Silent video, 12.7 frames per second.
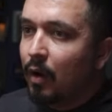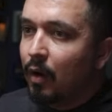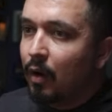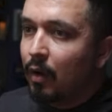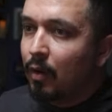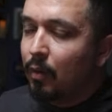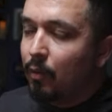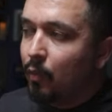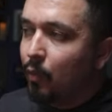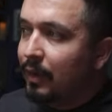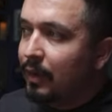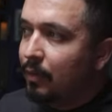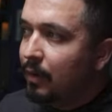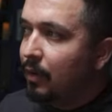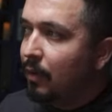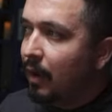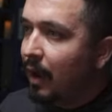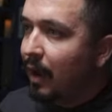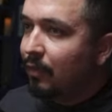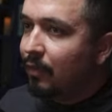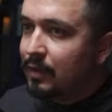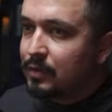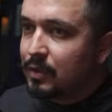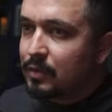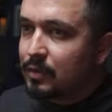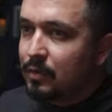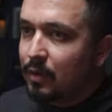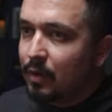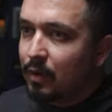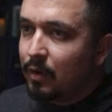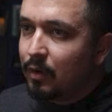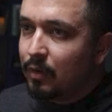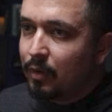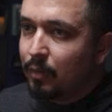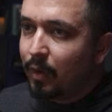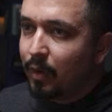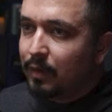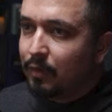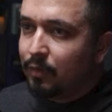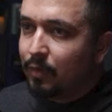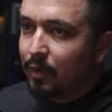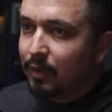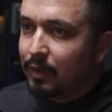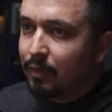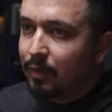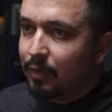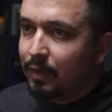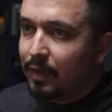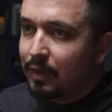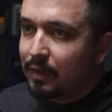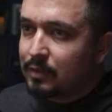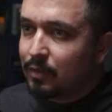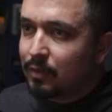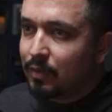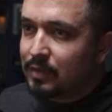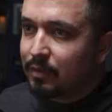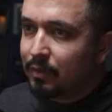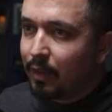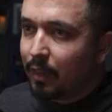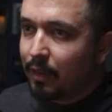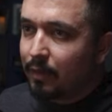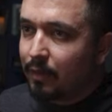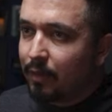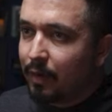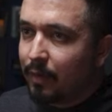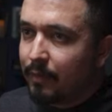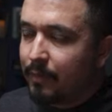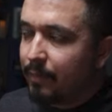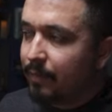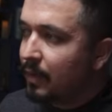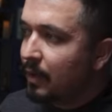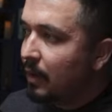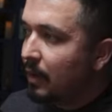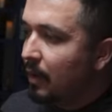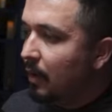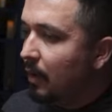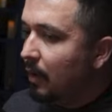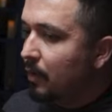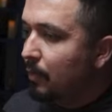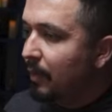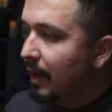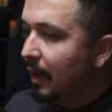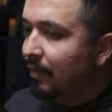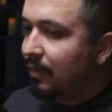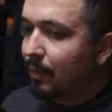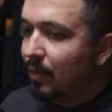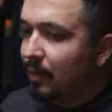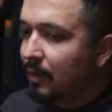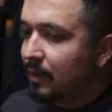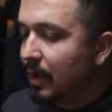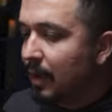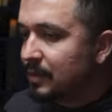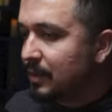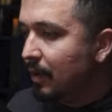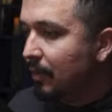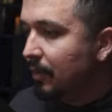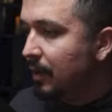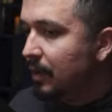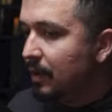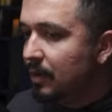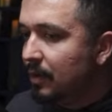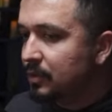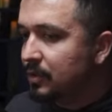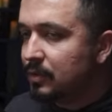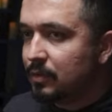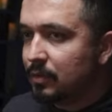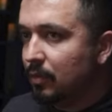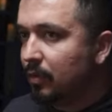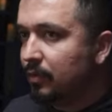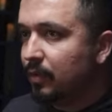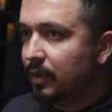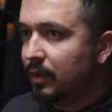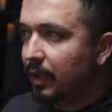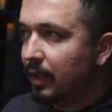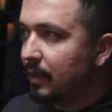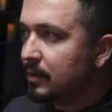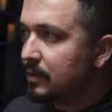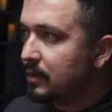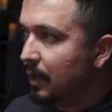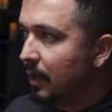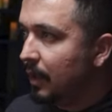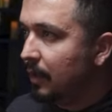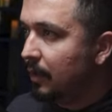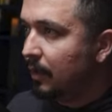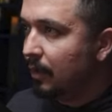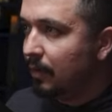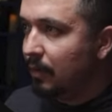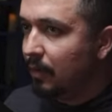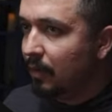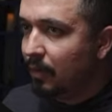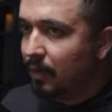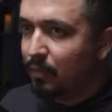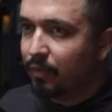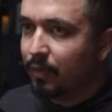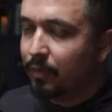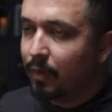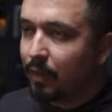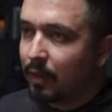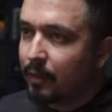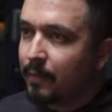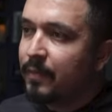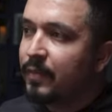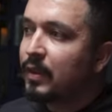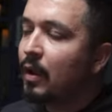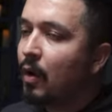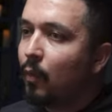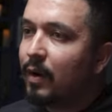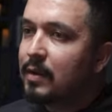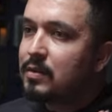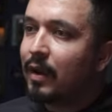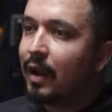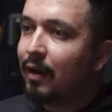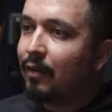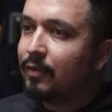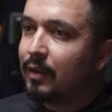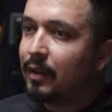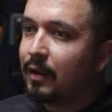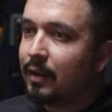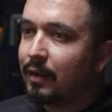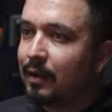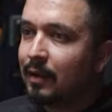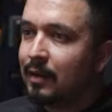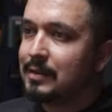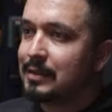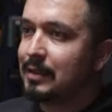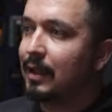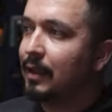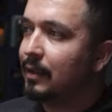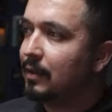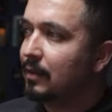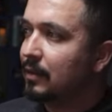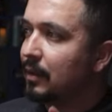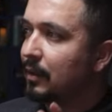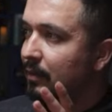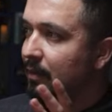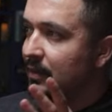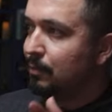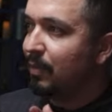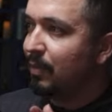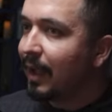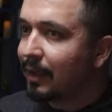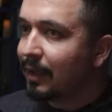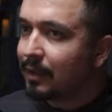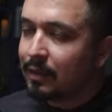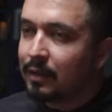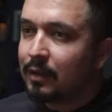whatever you have, let's just go on by default, whatever you get, let's close everything, okay? You may have some other tabs down here. Just look for the X and remove everything. Once you have the clean slate, this blank